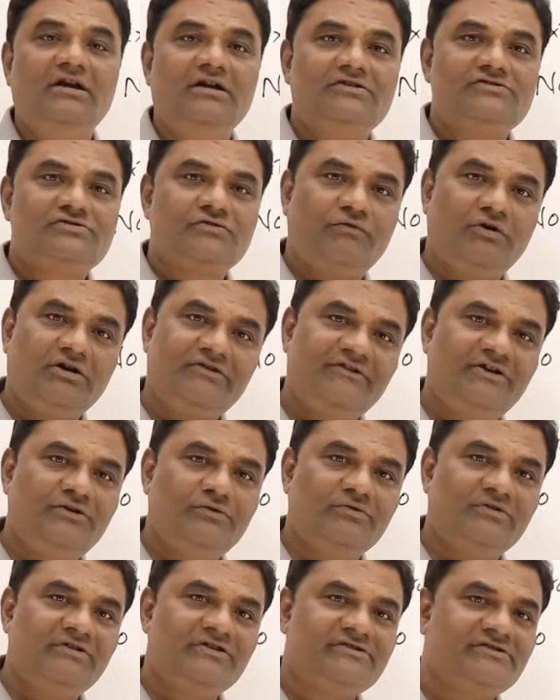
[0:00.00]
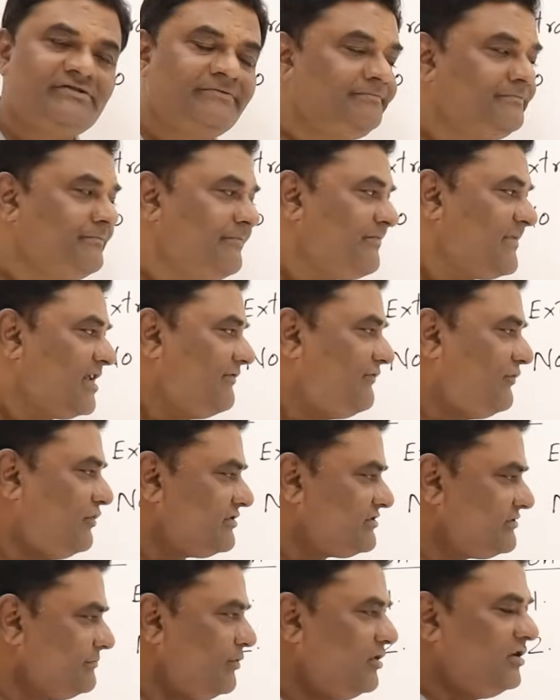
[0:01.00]
So what we do is,
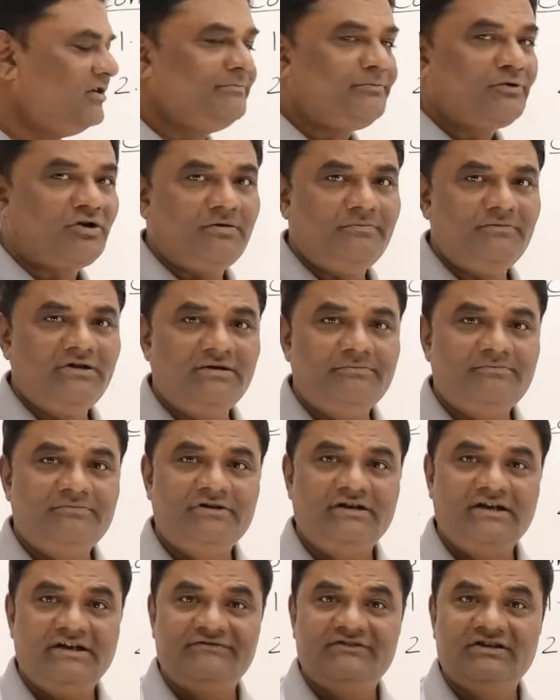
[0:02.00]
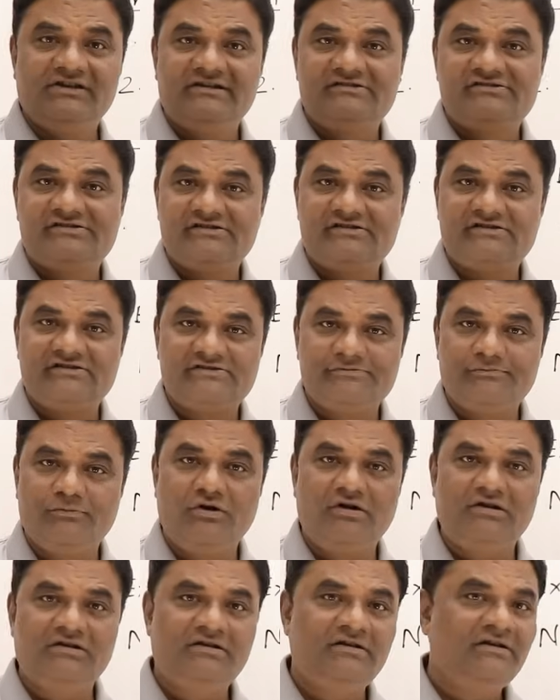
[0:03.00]
for small problem, if the list is
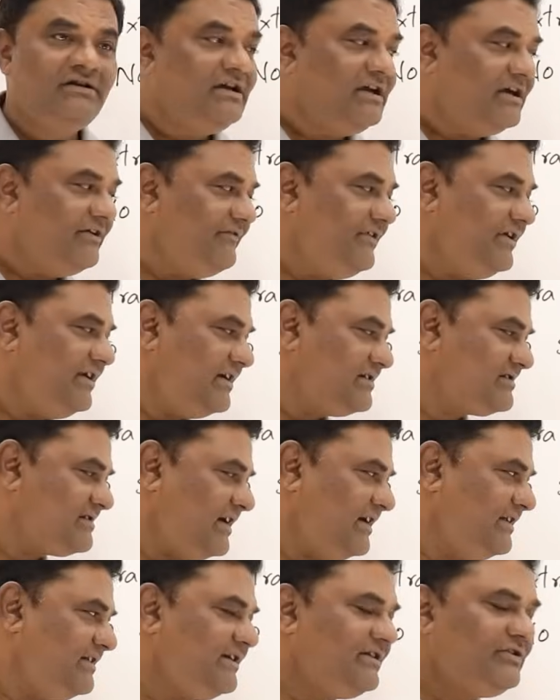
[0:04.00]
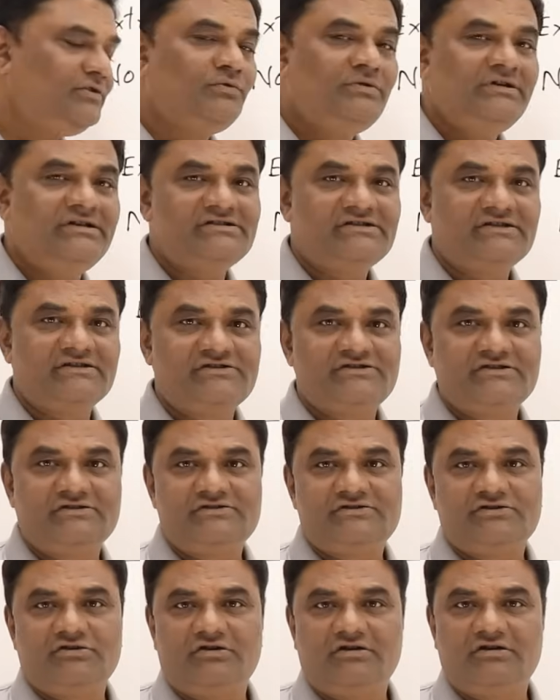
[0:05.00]
small, we assign it to
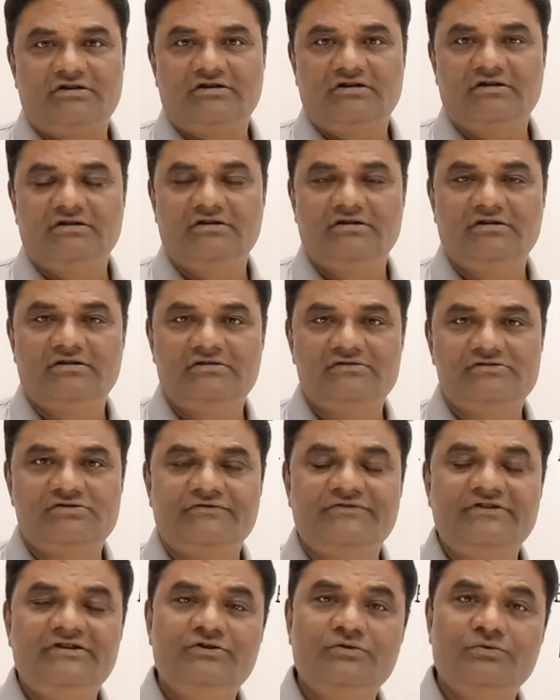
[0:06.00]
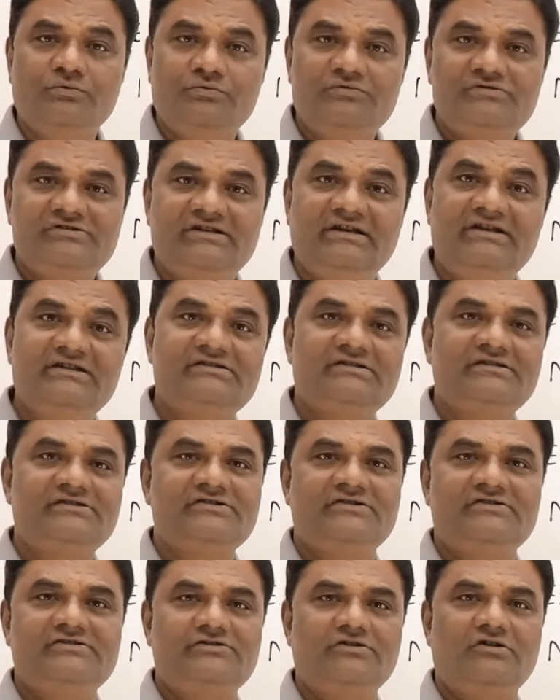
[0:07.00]
insertion sort. So we use
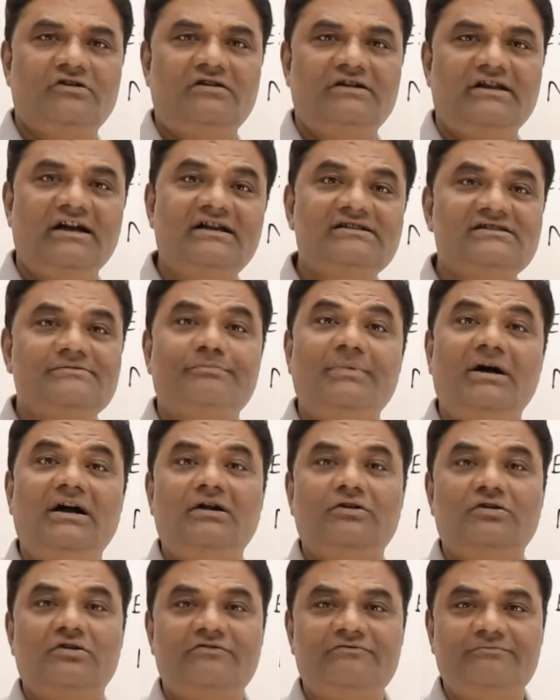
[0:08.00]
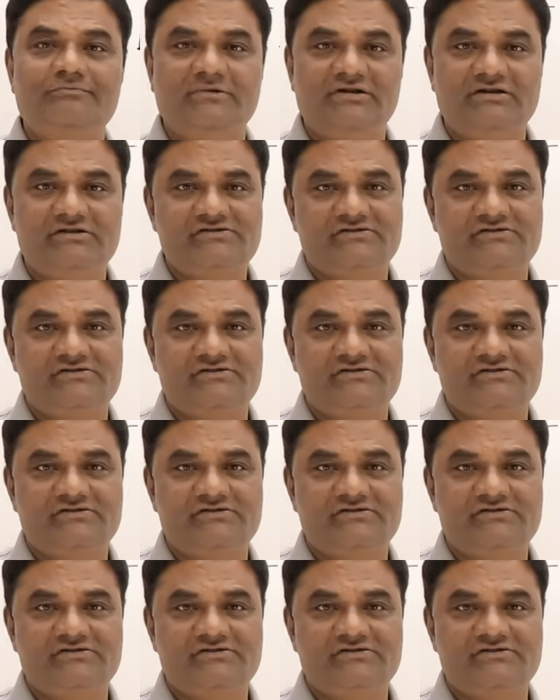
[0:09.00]
insertion sort as a part of merge